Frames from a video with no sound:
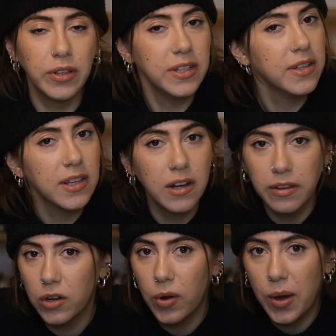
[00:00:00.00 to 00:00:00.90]
this is
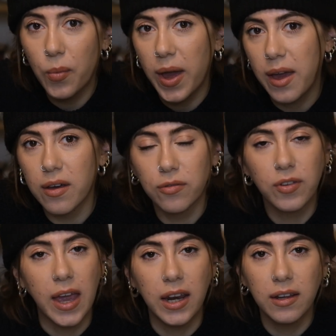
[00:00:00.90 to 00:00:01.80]
another great way of
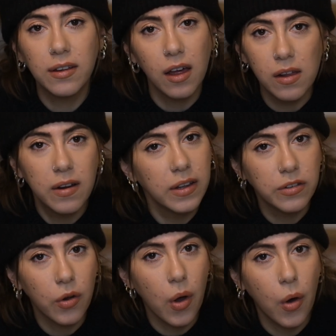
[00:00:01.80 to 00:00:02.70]
getting color into
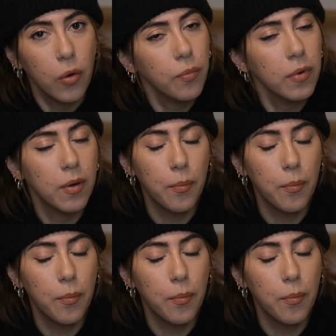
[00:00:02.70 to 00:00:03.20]
your home,